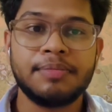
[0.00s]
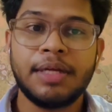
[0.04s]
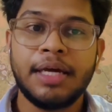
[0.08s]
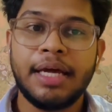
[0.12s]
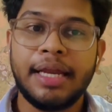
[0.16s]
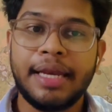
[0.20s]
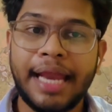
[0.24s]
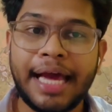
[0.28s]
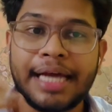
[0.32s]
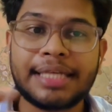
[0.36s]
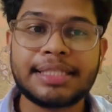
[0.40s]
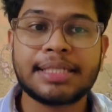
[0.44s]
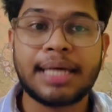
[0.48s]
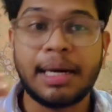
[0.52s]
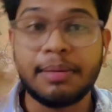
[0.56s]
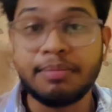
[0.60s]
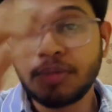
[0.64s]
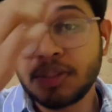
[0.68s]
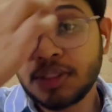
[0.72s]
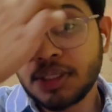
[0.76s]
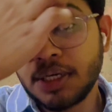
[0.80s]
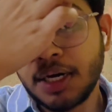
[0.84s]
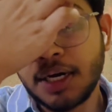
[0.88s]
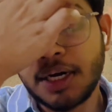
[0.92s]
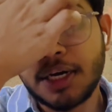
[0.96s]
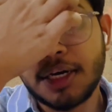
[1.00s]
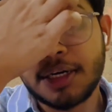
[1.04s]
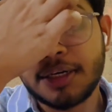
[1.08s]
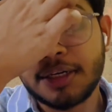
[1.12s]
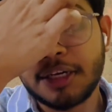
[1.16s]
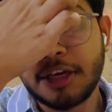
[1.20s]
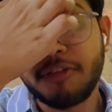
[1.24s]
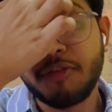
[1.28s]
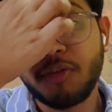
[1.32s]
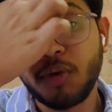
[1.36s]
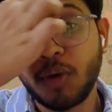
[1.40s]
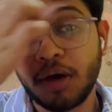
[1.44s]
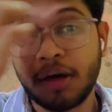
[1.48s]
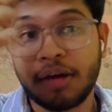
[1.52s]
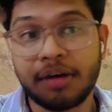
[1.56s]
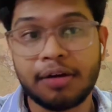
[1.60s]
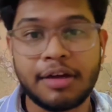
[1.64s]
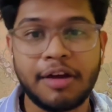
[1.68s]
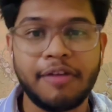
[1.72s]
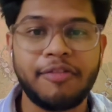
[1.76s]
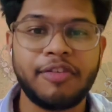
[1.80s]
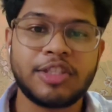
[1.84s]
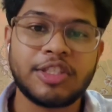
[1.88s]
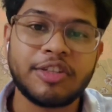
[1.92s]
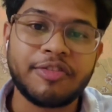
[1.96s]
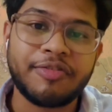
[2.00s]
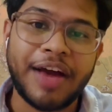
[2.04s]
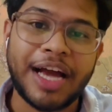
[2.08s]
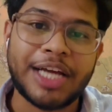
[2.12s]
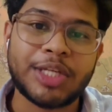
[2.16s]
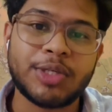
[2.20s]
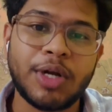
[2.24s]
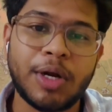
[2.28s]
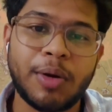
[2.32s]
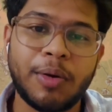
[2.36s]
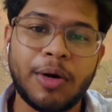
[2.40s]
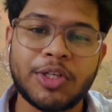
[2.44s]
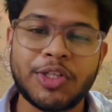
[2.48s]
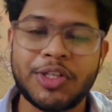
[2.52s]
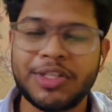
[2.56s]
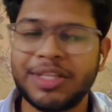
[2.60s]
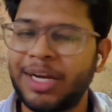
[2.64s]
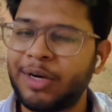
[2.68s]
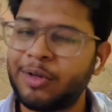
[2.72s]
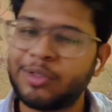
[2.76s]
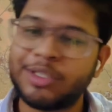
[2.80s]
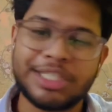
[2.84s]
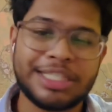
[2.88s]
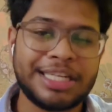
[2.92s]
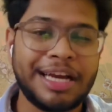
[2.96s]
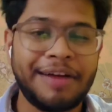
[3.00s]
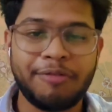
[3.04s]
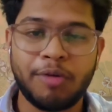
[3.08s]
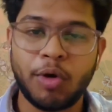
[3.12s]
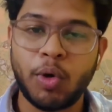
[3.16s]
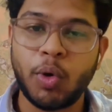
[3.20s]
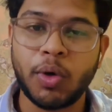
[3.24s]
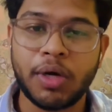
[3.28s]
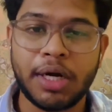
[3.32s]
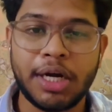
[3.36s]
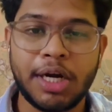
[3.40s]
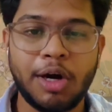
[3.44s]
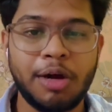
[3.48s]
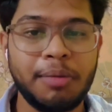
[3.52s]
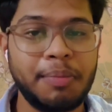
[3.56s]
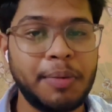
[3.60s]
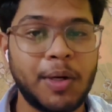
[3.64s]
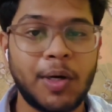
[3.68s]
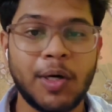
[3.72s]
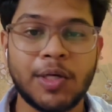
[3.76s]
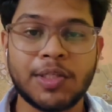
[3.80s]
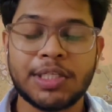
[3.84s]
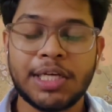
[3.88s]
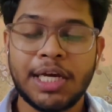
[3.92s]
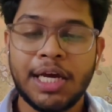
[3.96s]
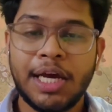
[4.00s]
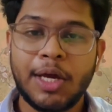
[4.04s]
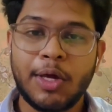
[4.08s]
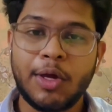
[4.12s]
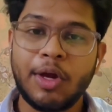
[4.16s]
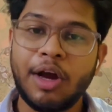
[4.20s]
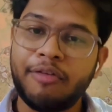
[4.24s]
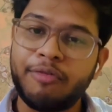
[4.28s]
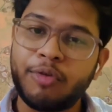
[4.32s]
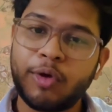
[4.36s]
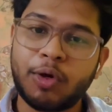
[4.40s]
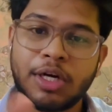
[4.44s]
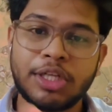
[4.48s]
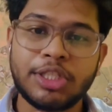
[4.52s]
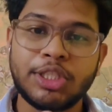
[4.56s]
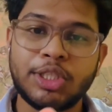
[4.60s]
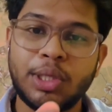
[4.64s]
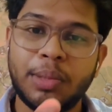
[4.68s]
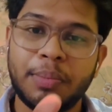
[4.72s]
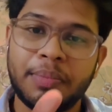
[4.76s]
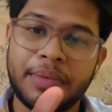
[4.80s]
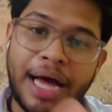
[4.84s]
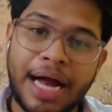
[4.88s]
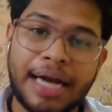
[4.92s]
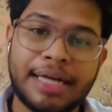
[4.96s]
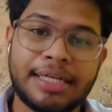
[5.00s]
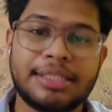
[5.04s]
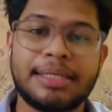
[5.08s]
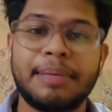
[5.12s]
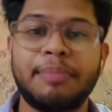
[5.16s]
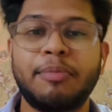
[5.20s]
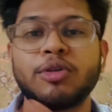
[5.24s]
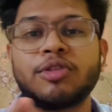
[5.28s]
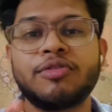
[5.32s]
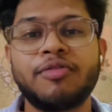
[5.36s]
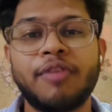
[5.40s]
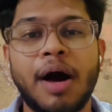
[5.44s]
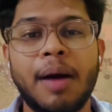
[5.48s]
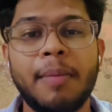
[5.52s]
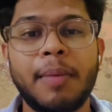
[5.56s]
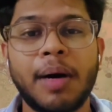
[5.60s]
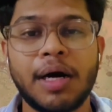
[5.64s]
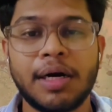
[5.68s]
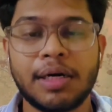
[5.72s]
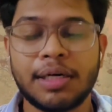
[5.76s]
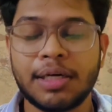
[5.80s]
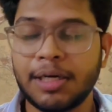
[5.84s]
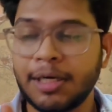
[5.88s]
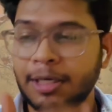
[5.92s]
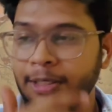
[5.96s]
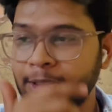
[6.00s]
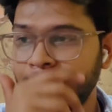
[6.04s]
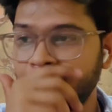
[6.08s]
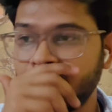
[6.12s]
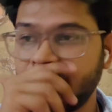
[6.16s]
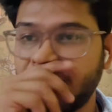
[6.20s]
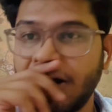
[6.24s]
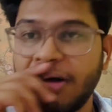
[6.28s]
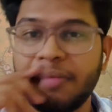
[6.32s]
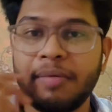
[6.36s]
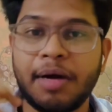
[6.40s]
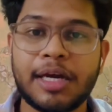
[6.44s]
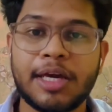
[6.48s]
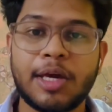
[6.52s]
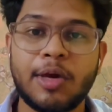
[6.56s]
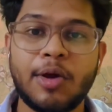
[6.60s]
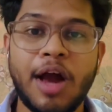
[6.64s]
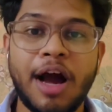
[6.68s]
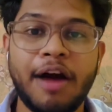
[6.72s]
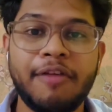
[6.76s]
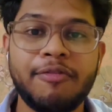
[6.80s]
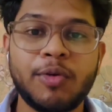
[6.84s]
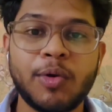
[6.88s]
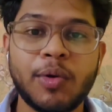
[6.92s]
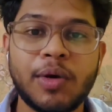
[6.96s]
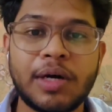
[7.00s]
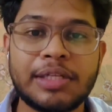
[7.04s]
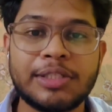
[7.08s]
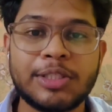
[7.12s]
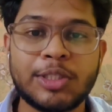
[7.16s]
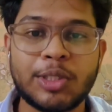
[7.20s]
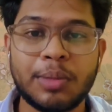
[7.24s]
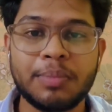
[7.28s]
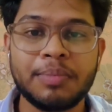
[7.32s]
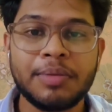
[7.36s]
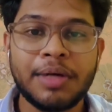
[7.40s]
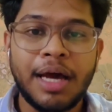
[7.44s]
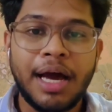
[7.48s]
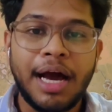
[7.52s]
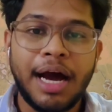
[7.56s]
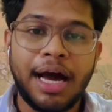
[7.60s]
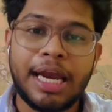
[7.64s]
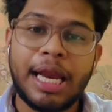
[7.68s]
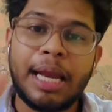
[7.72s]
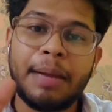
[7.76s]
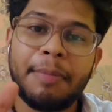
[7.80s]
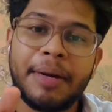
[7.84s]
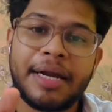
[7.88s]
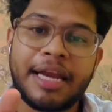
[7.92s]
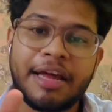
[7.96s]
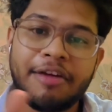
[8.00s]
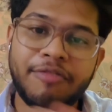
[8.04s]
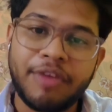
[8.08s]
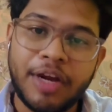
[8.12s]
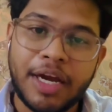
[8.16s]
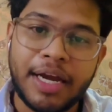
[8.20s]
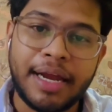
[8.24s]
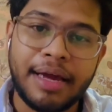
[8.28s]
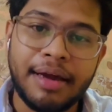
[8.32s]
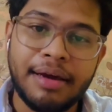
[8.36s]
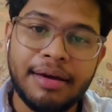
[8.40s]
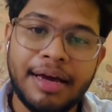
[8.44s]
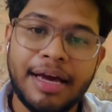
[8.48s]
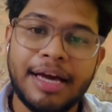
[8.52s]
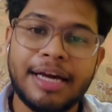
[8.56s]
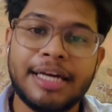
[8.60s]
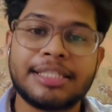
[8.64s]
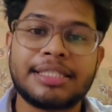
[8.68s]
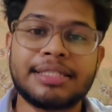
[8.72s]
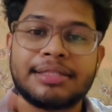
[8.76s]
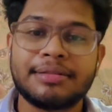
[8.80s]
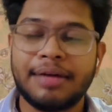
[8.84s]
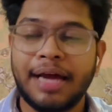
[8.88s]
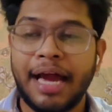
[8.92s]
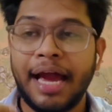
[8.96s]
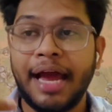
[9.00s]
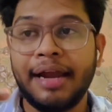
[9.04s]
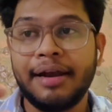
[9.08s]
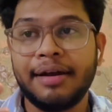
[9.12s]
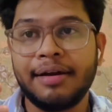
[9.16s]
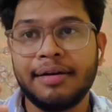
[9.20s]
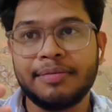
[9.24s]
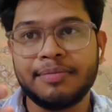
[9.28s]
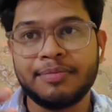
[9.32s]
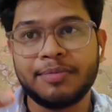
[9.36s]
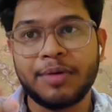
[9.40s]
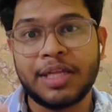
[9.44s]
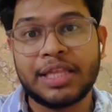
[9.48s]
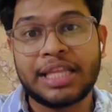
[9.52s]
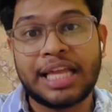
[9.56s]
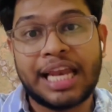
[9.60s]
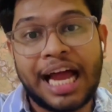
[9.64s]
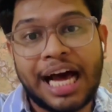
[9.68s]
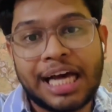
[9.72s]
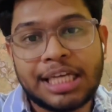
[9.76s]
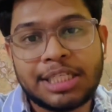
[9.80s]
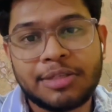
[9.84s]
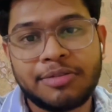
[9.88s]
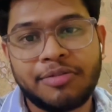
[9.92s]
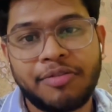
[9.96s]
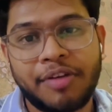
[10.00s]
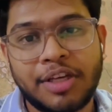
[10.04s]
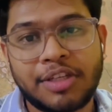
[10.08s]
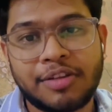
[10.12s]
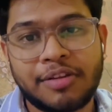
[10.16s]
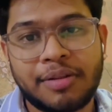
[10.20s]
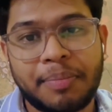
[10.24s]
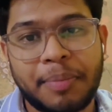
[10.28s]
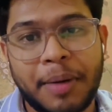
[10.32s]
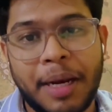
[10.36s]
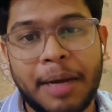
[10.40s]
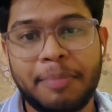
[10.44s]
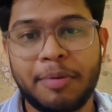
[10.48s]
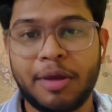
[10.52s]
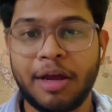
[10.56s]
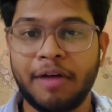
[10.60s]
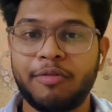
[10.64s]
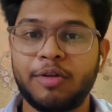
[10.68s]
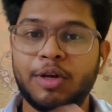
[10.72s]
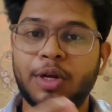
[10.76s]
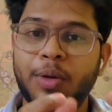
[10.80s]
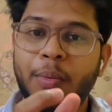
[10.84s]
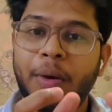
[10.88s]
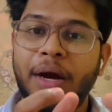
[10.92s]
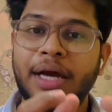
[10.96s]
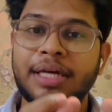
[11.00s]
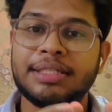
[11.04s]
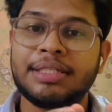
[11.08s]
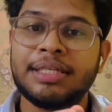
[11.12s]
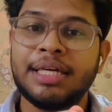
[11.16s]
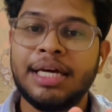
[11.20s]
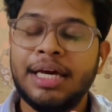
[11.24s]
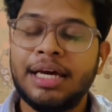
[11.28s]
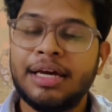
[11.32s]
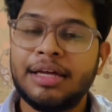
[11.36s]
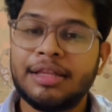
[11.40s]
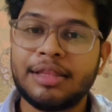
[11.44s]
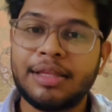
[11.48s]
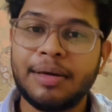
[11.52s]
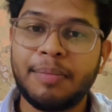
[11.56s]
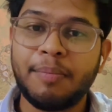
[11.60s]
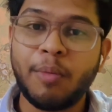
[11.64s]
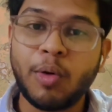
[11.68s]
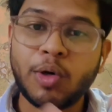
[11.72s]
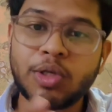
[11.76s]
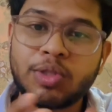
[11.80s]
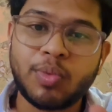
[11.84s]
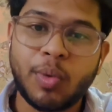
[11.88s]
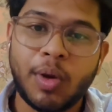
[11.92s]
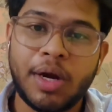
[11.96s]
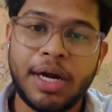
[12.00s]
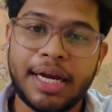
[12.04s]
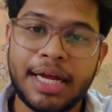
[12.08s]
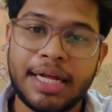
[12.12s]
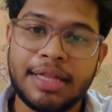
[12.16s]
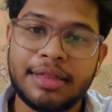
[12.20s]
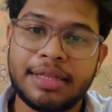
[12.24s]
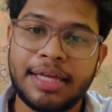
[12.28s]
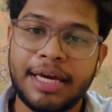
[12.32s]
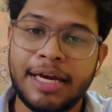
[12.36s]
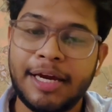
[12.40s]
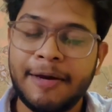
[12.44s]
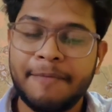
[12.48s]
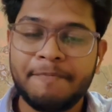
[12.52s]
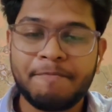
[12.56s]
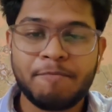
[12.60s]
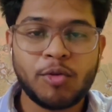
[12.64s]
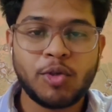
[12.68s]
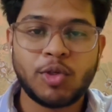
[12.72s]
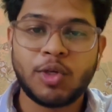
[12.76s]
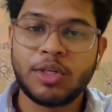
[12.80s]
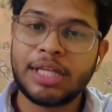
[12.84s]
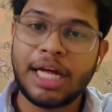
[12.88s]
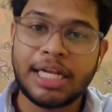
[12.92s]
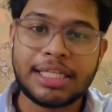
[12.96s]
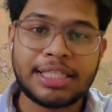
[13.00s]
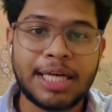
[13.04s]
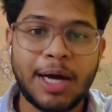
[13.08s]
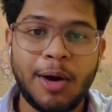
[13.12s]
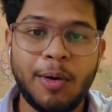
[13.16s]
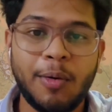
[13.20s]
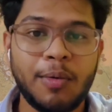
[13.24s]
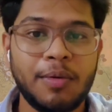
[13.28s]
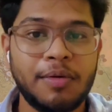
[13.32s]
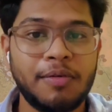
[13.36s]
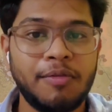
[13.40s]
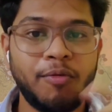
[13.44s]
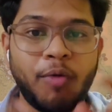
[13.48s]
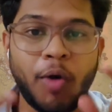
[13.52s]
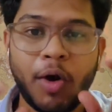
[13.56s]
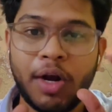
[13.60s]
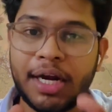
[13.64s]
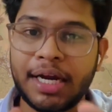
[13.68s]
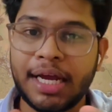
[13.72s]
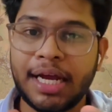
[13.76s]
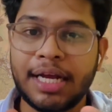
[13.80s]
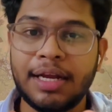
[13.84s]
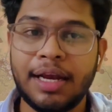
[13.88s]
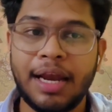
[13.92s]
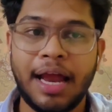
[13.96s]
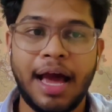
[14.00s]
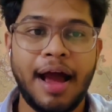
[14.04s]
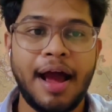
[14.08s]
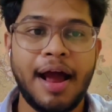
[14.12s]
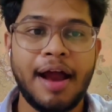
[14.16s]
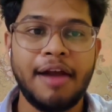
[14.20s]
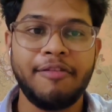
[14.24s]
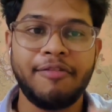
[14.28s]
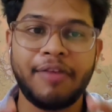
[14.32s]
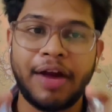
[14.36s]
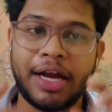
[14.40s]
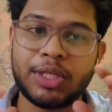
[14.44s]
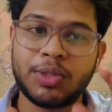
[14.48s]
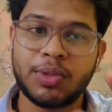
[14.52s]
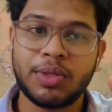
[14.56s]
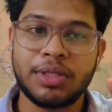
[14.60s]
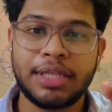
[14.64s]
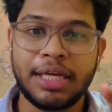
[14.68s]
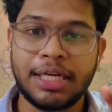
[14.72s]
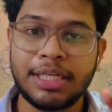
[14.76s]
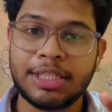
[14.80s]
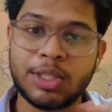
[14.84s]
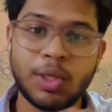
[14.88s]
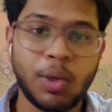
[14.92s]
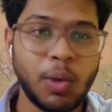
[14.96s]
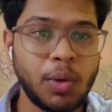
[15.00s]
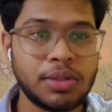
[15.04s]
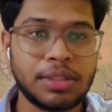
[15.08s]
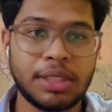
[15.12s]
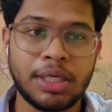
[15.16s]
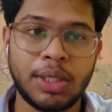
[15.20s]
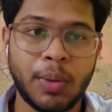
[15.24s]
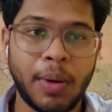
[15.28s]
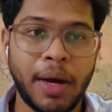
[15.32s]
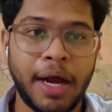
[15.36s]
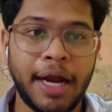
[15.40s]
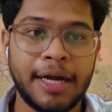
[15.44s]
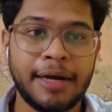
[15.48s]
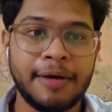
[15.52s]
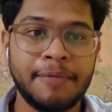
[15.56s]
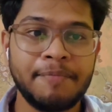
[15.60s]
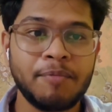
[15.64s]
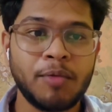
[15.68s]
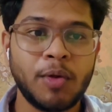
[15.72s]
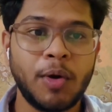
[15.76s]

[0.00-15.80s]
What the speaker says: Next comes if it's a factual question, then you just have to note it down because you have to consume that. Suppose pharma, so pharma you have to consume a little bit every day, and in the last phase of the prep you have to revise the most volatile thing. So that's how volatile and factual things goes into hand.